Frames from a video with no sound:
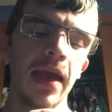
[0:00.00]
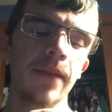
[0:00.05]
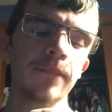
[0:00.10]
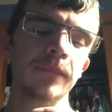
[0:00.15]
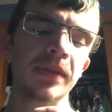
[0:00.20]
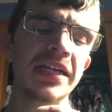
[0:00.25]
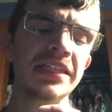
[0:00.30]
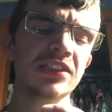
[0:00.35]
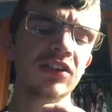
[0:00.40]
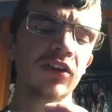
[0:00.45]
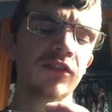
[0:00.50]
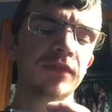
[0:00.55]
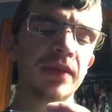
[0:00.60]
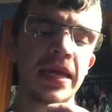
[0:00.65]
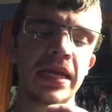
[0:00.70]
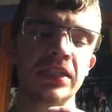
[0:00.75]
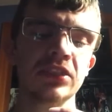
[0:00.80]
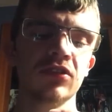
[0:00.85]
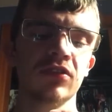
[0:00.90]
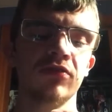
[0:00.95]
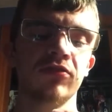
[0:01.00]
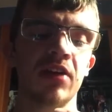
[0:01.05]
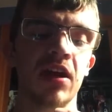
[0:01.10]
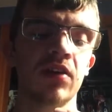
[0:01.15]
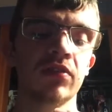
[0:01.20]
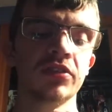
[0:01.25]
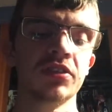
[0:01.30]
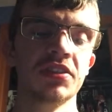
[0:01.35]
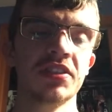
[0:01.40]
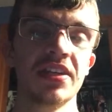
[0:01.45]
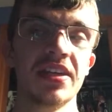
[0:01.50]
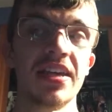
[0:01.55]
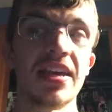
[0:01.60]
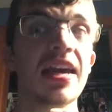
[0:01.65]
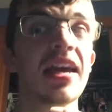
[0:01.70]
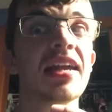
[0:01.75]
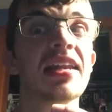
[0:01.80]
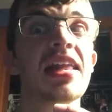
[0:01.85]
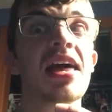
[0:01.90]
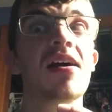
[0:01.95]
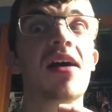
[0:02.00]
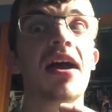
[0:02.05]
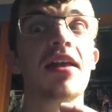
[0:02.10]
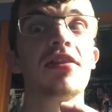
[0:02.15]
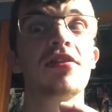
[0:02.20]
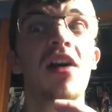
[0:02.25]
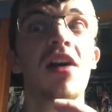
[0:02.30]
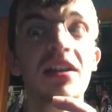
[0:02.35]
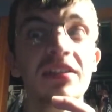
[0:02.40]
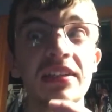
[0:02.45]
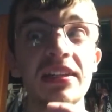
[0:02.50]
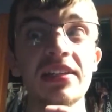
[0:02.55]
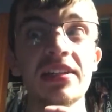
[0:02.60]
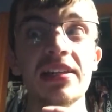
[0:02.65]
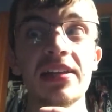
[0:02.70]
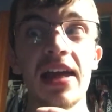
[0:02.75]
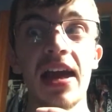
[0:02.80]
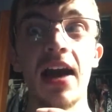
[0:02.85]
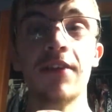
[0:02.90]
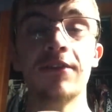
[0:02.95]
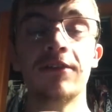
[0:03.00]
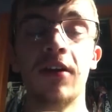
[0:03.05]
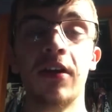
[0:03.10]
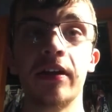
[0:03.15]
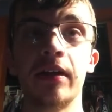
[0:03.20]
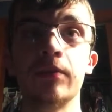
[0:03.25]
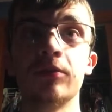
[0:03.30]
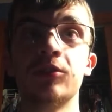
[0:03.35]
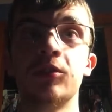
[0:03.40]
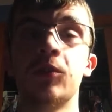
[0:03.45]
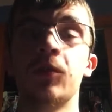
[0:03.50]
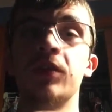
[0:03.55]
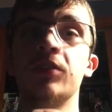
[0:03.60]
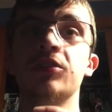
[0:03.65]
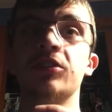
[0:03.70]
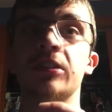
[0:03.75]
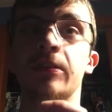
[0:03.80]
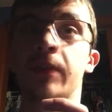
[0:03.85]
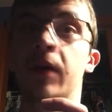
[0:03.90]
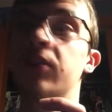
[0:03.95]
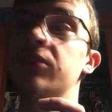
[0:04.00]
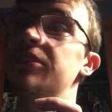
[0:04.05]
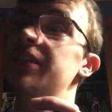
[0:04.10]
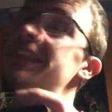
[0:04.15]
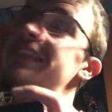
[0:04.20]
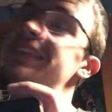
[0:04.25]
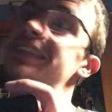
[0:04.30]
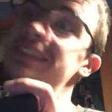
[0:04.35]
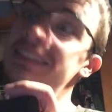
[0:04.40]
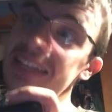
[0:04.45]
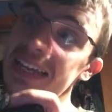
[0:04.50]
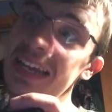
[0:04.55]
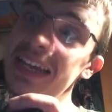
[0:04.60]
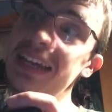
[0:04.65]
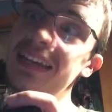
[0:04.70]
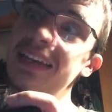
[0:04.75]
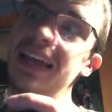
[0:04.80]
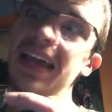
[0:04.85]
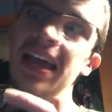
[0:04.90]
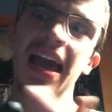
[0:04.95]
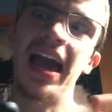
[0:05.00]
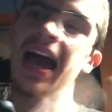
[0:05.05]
Peter Panzerfaust. Now, I thought they didn't have Volume 2 on Gmail, because they did.